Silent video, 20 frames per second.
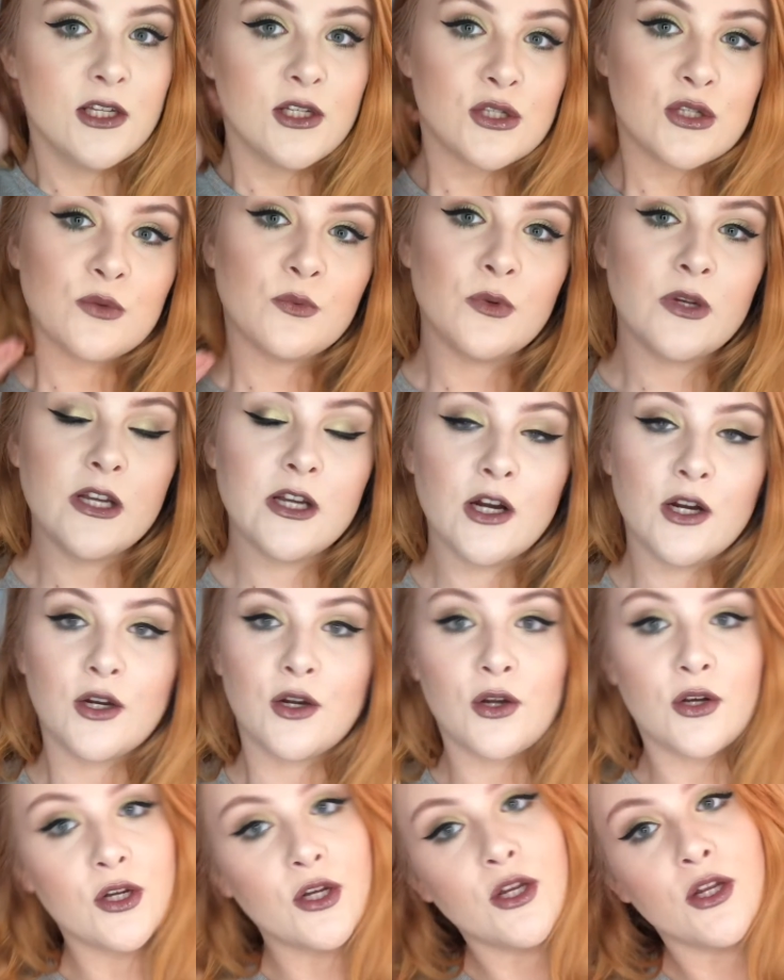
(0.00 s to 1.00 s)
So we are
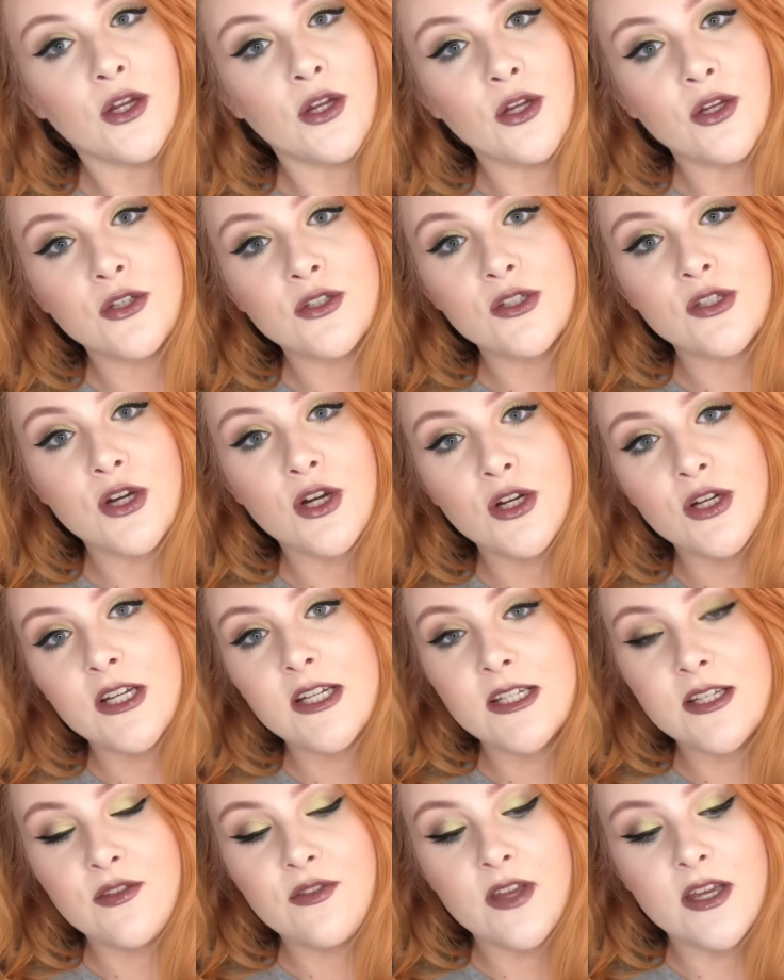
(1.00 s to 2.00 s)
gonna turn
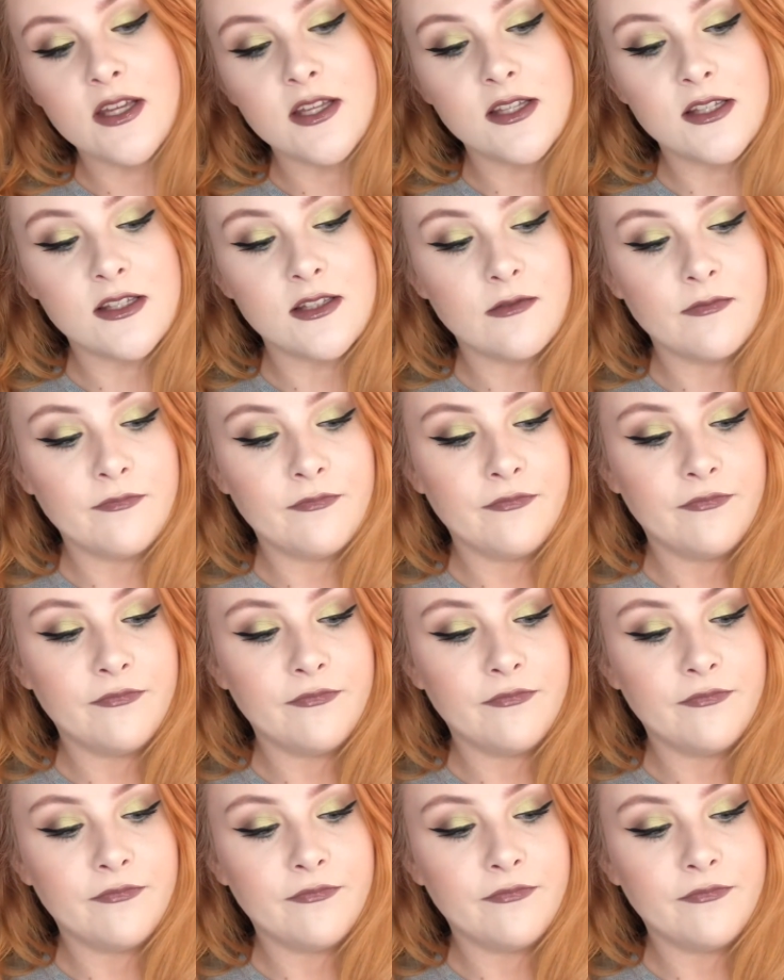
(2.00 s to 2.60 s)
into this